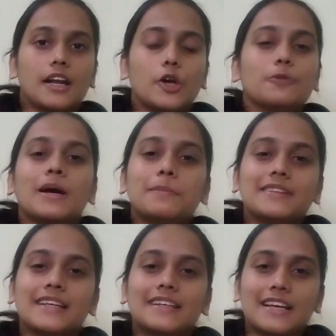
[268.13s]
Now you might
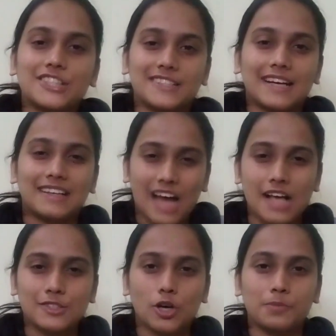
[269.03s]
be thinking she said
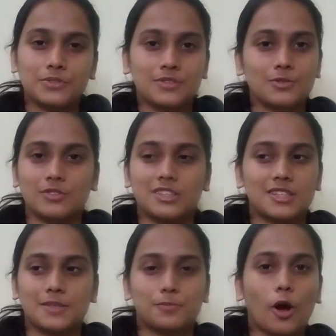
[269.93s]
last option, so
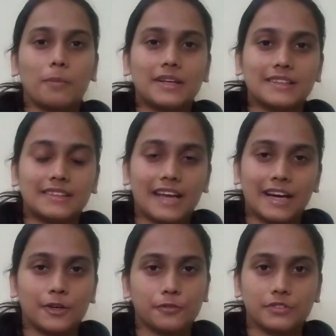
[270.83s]
this is probably
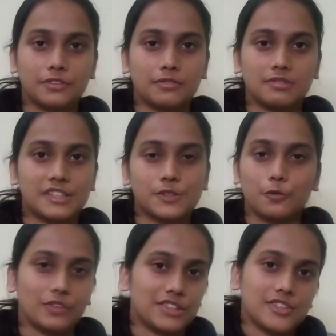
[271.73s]
the end of the list
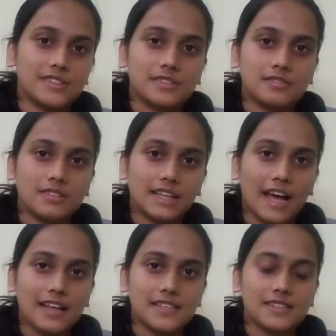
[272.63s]
of features it
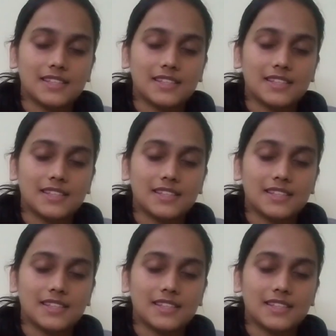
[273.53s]
has.